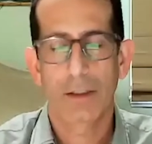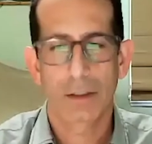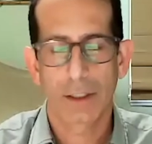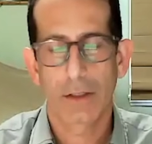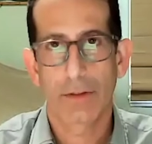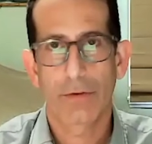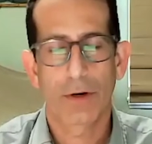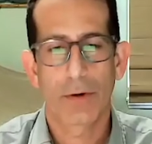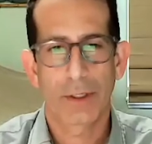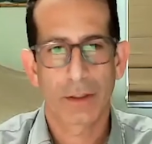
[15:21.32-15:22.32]
if you could do
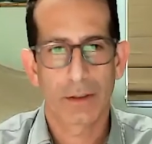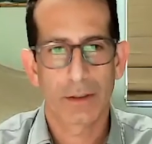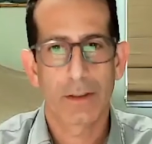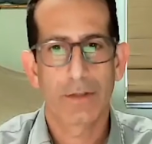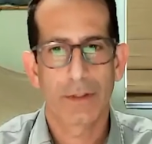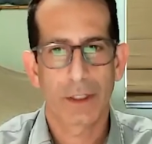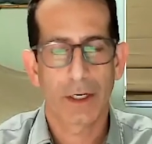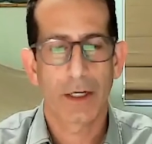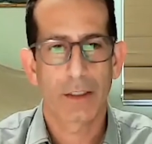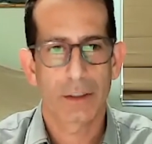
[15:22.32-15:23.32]
the same thing
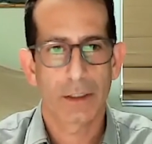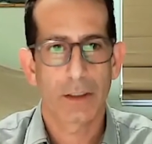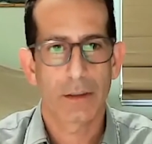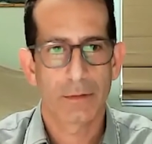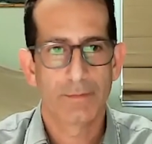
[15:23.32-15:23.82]
in